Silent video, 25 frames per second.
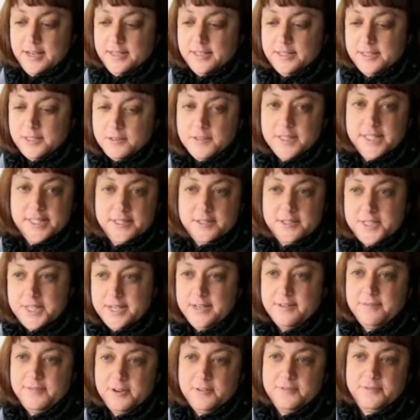solely so she
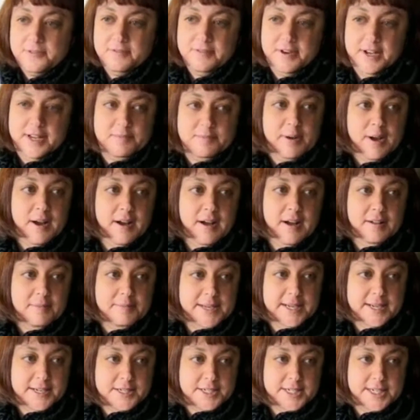can vote for Ron Paul
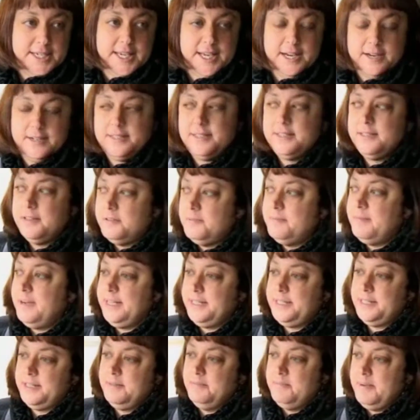because she cares so
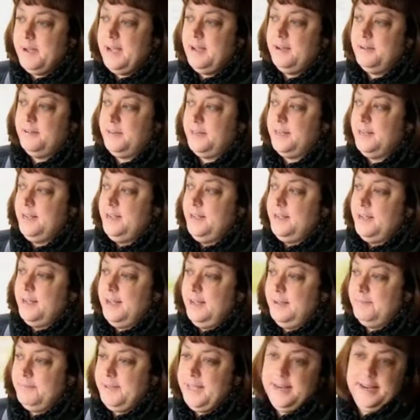much about
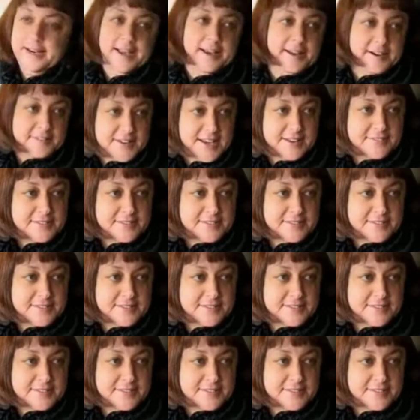getting out of